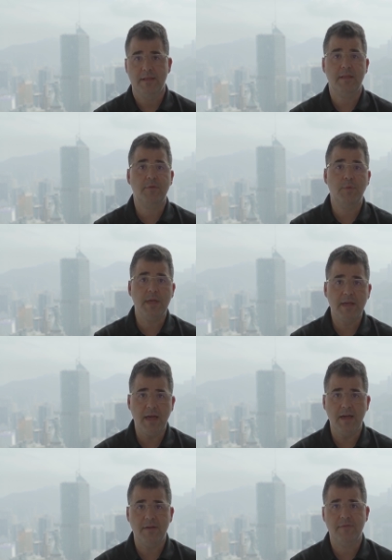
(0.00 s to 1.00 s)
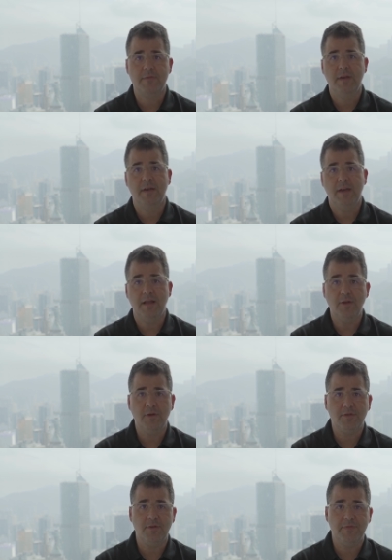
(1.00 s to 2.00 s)
that we gave a
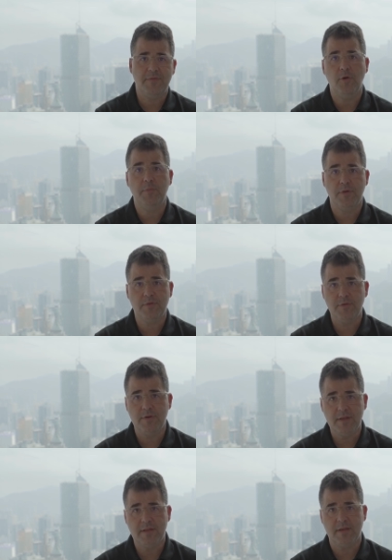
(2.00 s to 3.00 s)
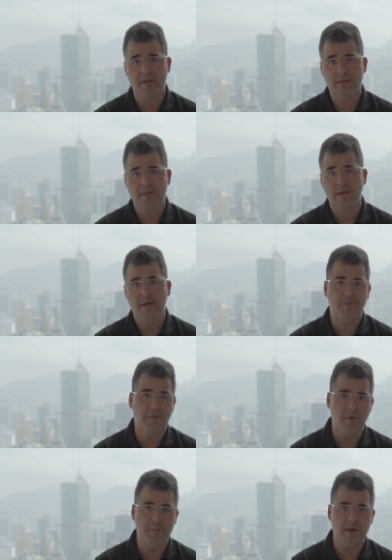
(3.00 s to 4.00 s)
lot of opportunities,
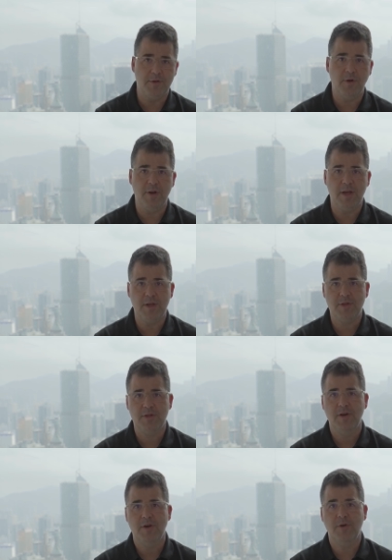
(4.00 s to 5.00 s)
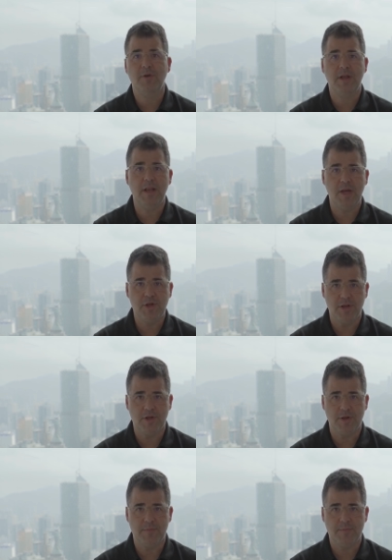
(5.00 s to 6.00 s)
former knowledge or
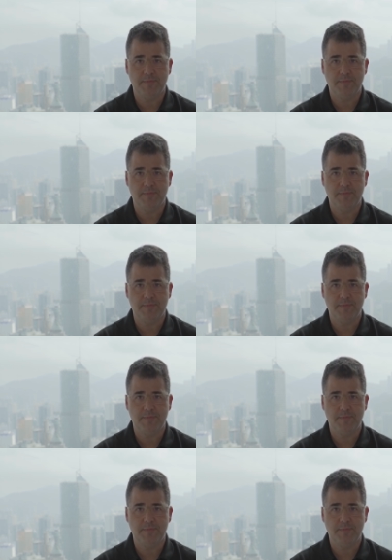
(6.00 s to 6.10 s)
relationship.